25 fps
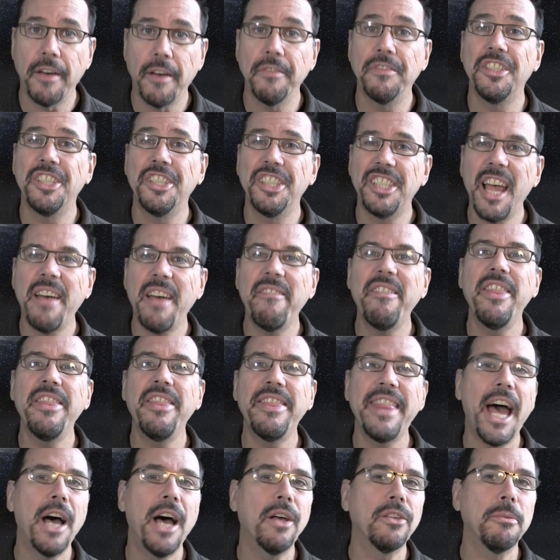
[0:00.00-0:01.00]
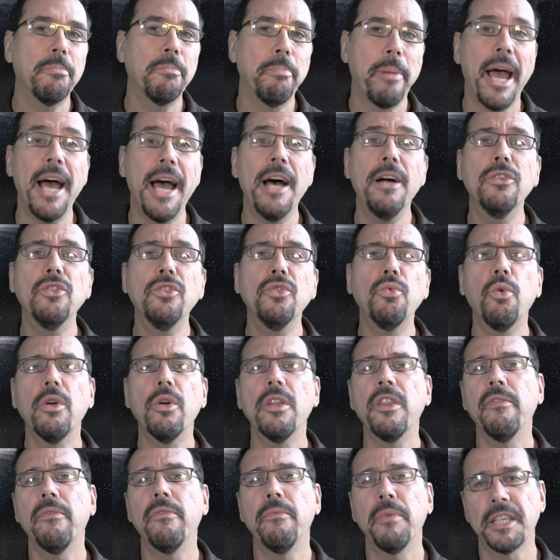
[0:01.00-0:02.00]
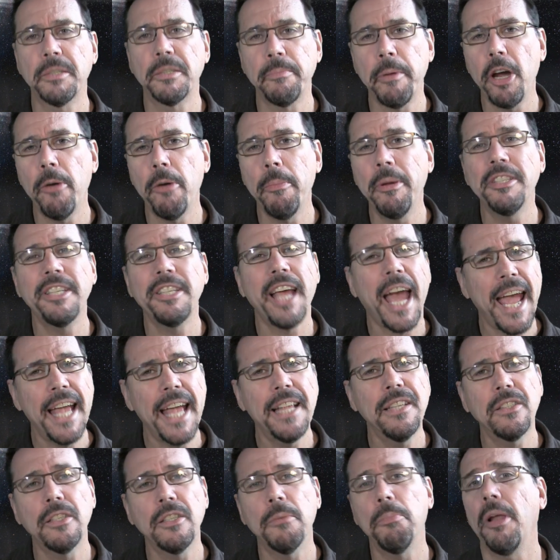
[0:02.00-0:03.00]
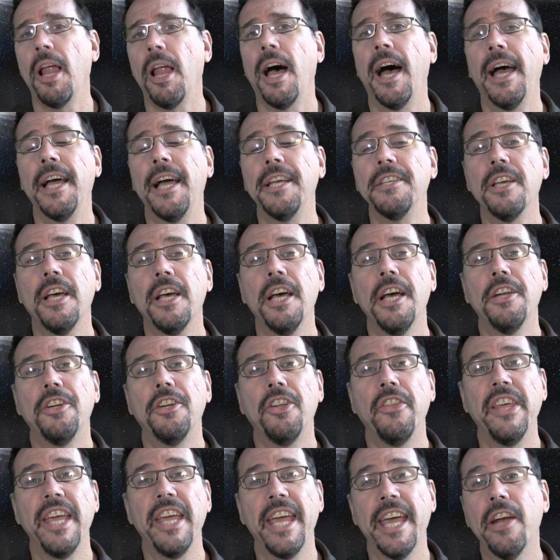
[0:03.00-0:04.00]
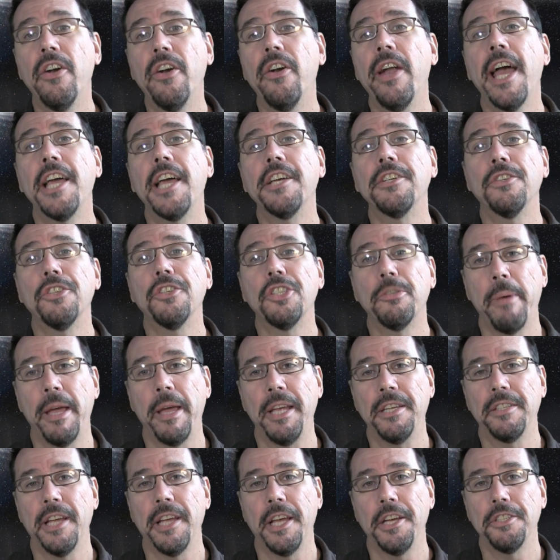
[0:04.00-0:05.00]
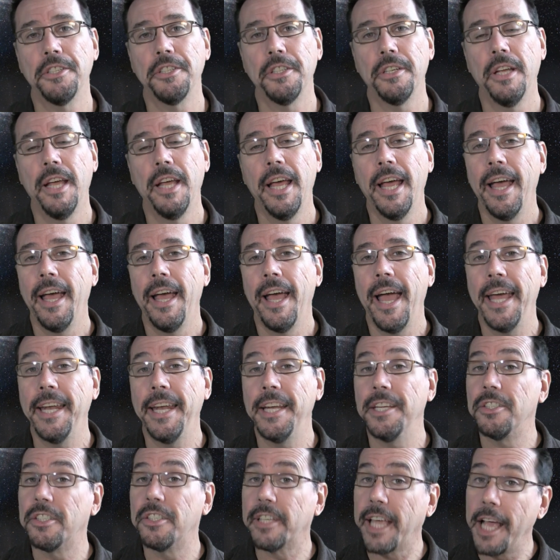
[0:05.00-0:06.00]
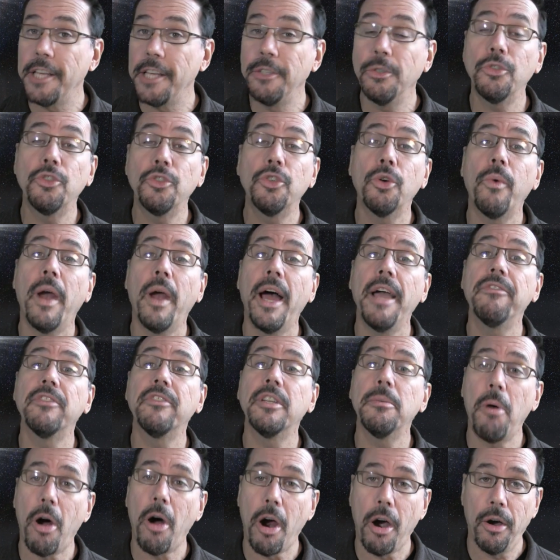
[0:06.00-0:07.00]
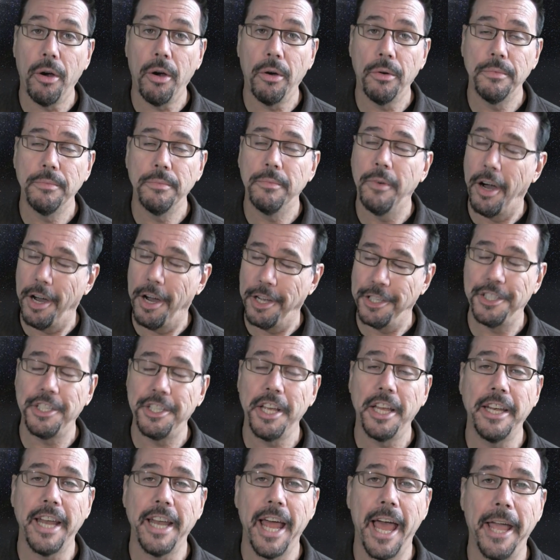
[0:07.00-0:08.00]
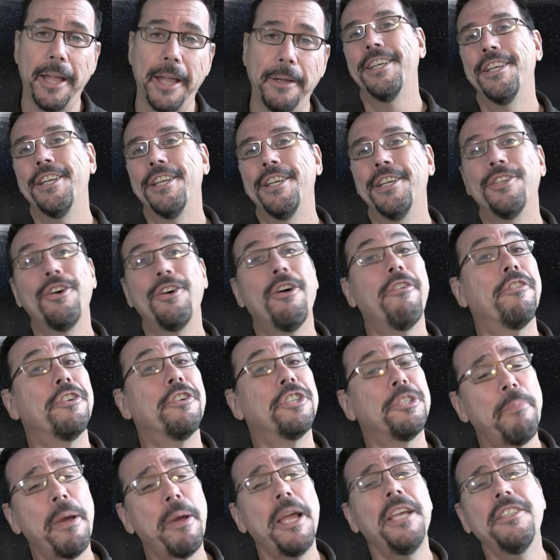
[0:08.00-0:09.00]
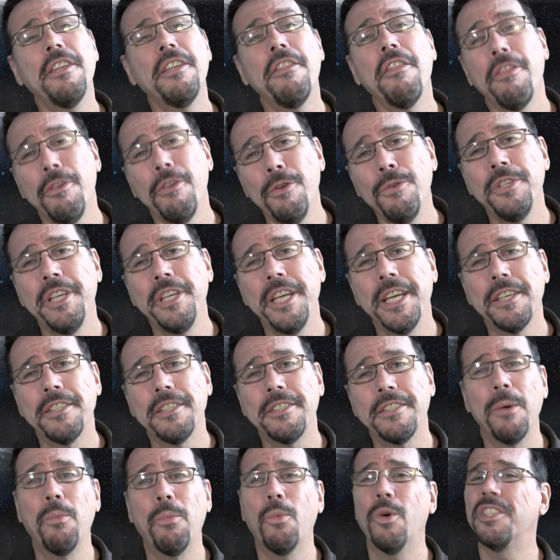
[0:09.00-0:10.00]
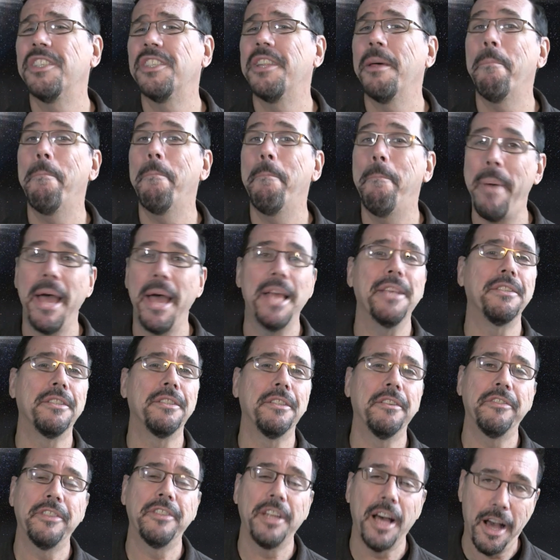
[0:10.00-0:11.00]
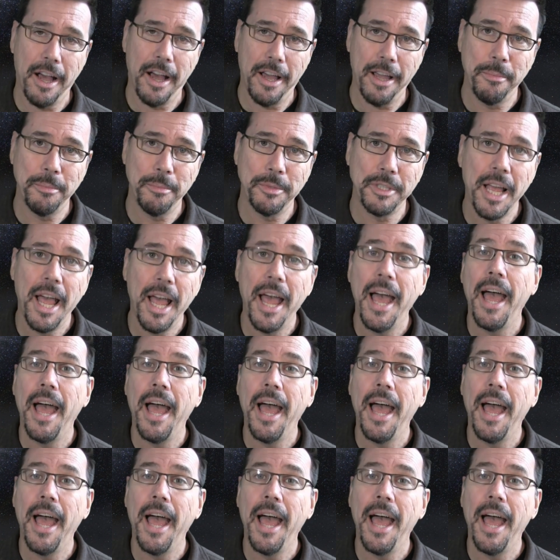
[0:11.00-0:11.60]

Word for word: of 7,000 pounds worth of experiments and supplies to the International Space Station, and it's scheduled to arrive tomorrow on Sunday. So for space enthusiasts, it was the best of times.